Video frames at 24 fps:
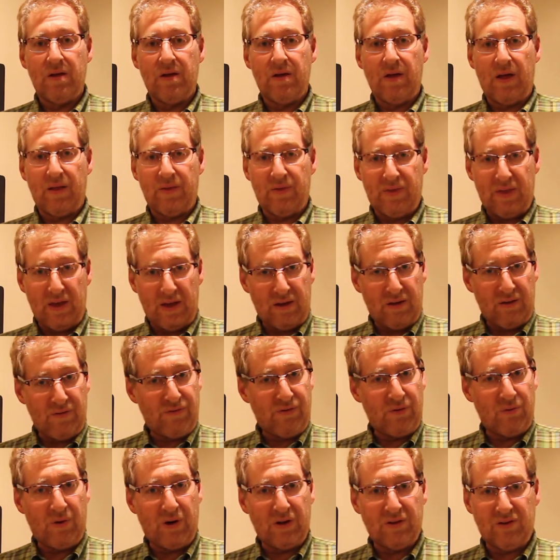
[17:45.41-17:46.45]
And thank you
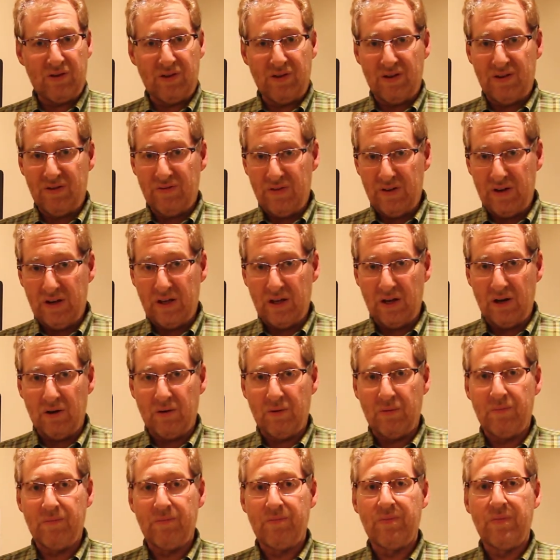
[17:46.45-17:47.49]
for watching this video.